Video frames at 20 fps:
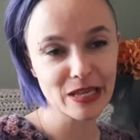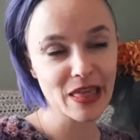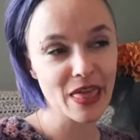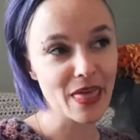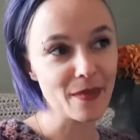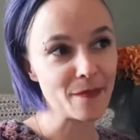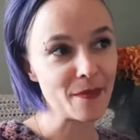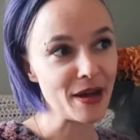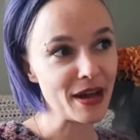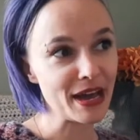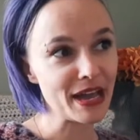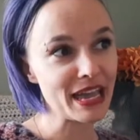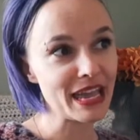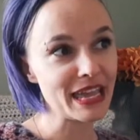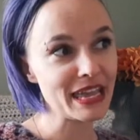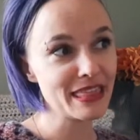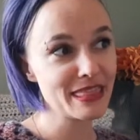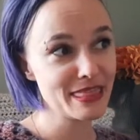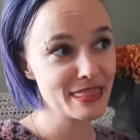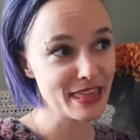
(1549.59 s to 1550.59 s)
my
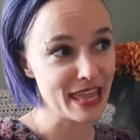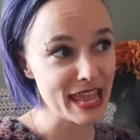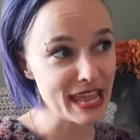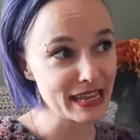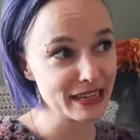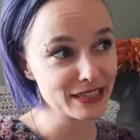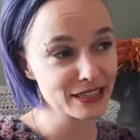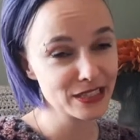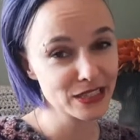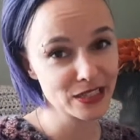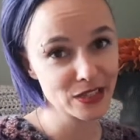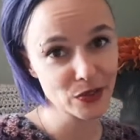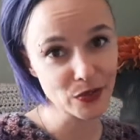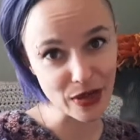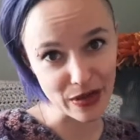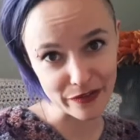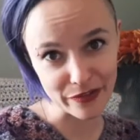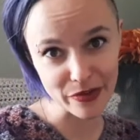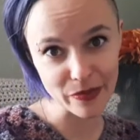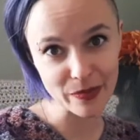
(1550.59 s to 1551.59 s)
thanks to
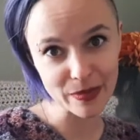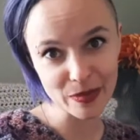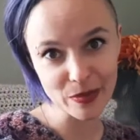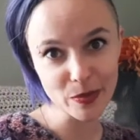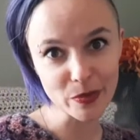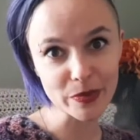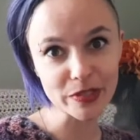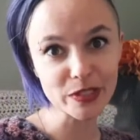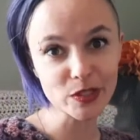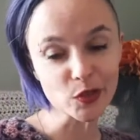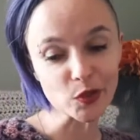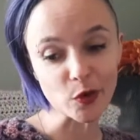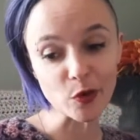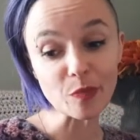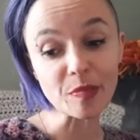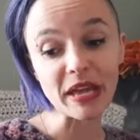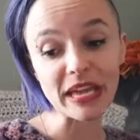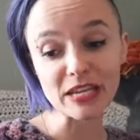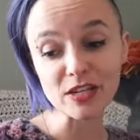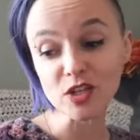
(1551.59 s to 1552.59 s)
everyone who is so
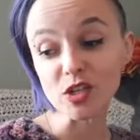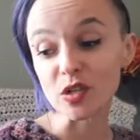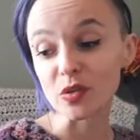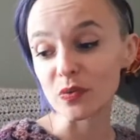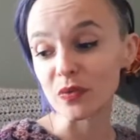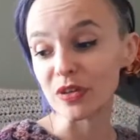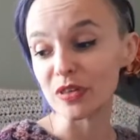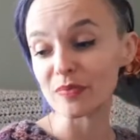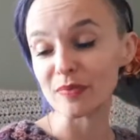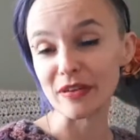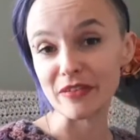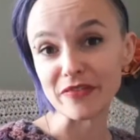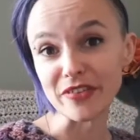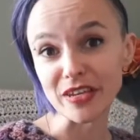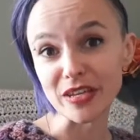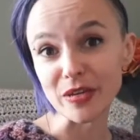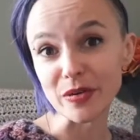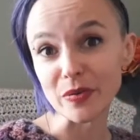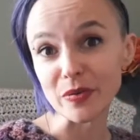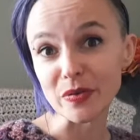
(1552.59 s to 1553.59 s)
patient with my
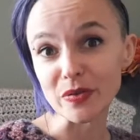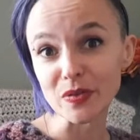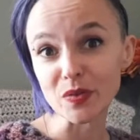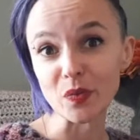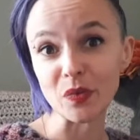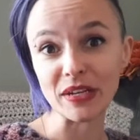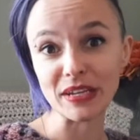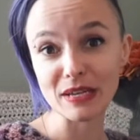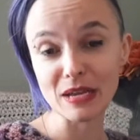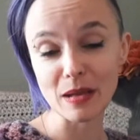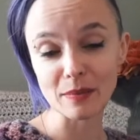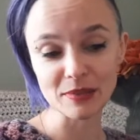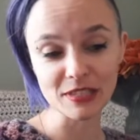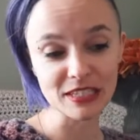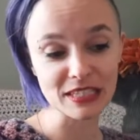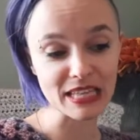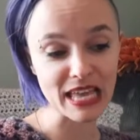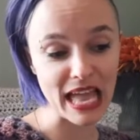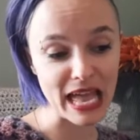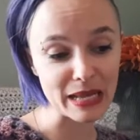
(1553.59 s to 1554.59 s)
videos when it comes to
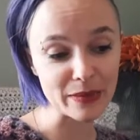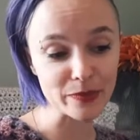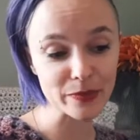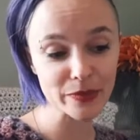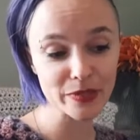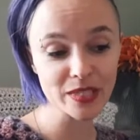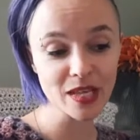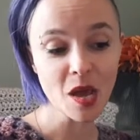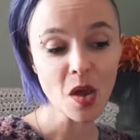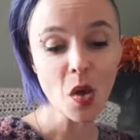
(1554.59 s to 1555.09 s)
the animals.